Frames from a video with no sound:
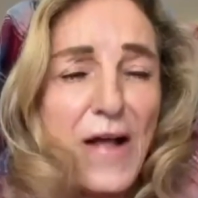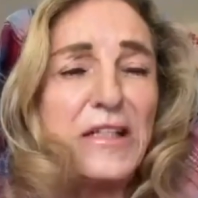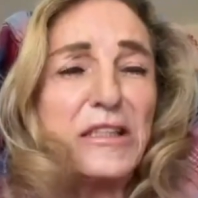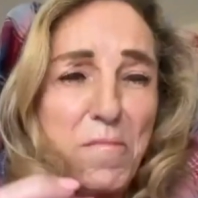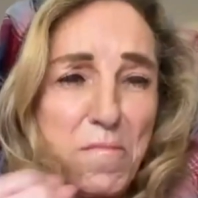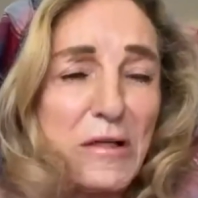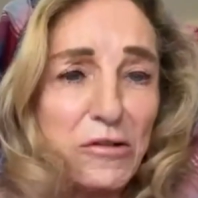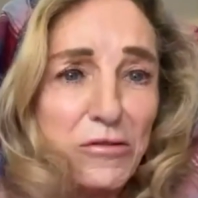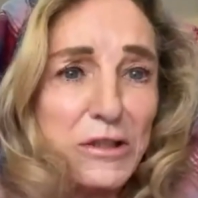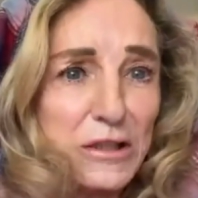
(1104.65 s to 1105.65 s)
And there's
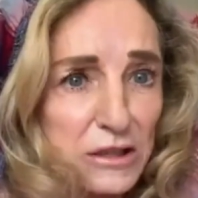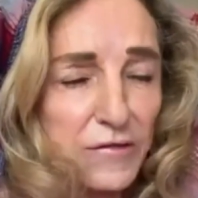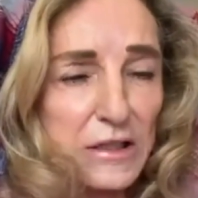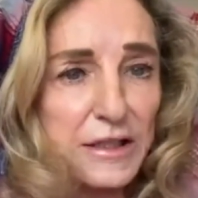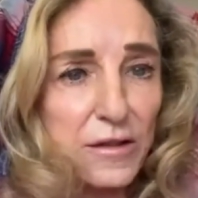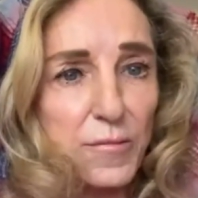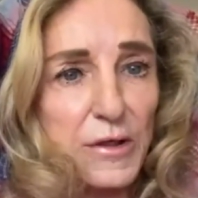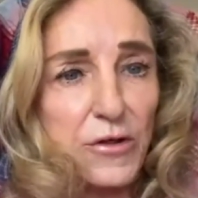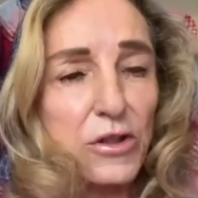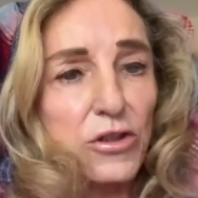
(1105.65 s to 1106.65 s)
millions of these little
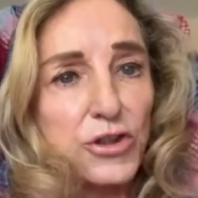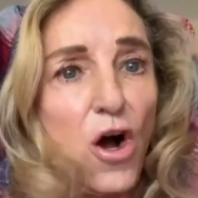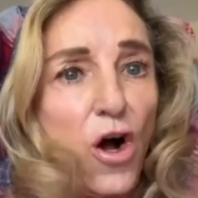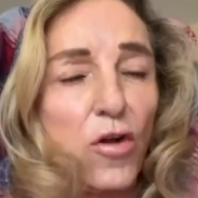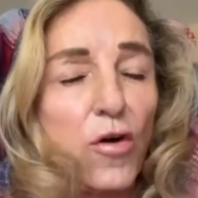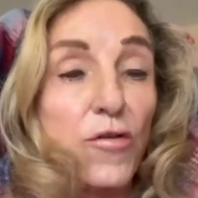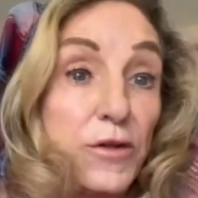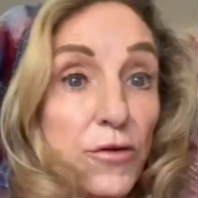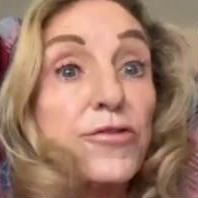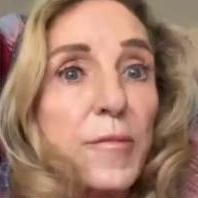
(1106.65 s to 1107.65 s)
miracles there
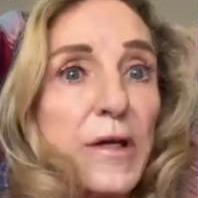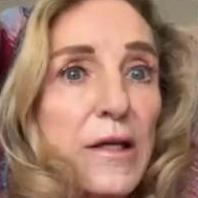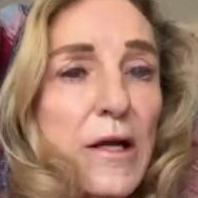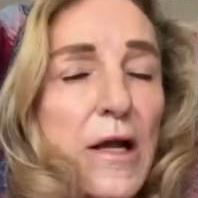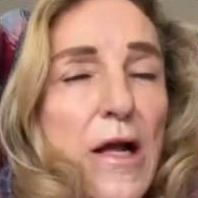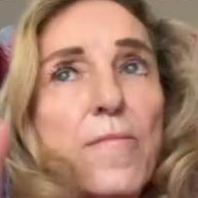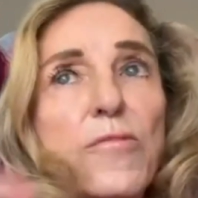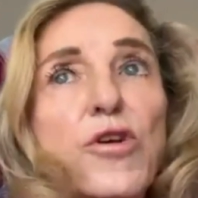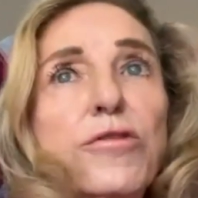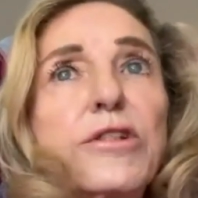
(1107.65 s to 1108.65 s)
used
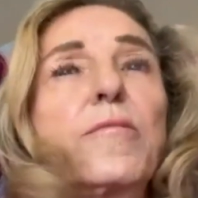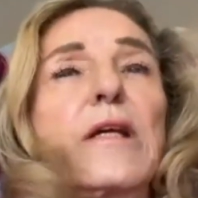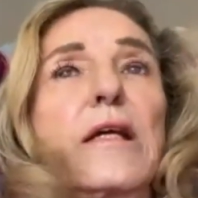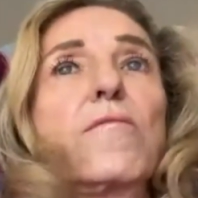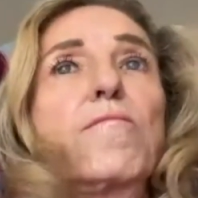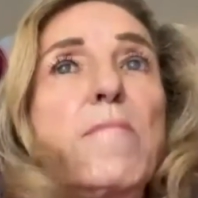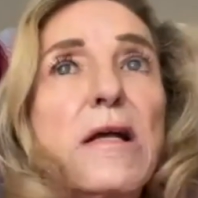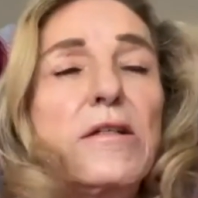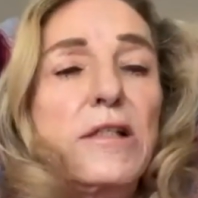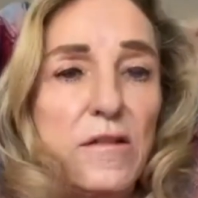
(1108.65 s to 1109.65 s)
to be
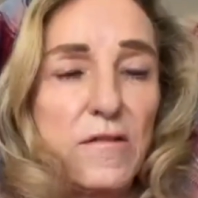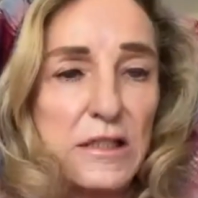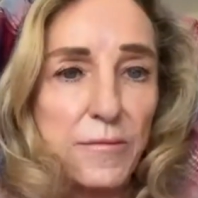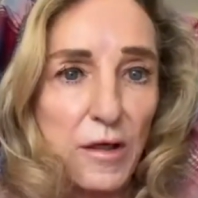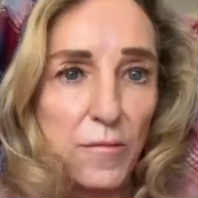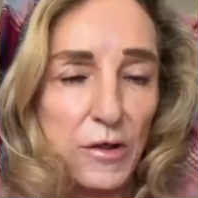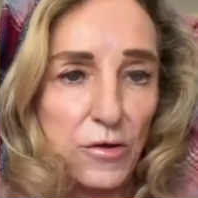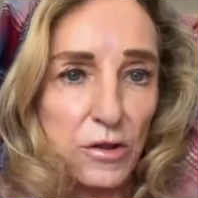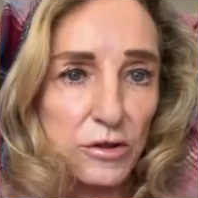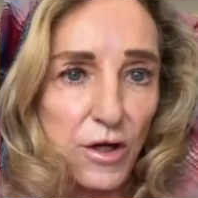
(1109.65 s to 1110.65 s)
millions of these little
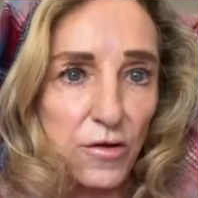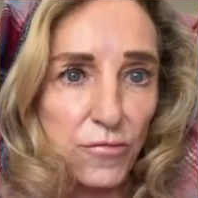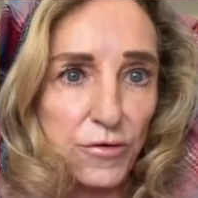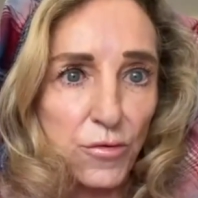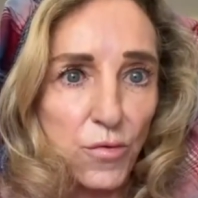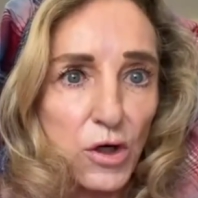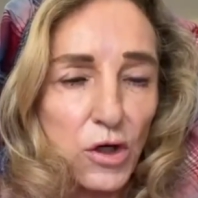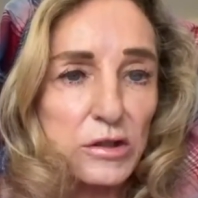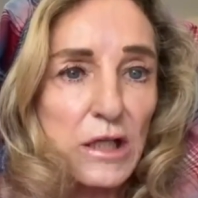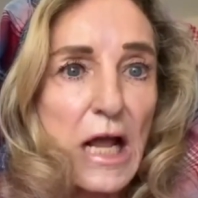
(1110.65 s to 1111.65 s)
miracles all over the
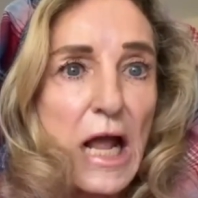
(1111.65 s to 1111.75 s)
world,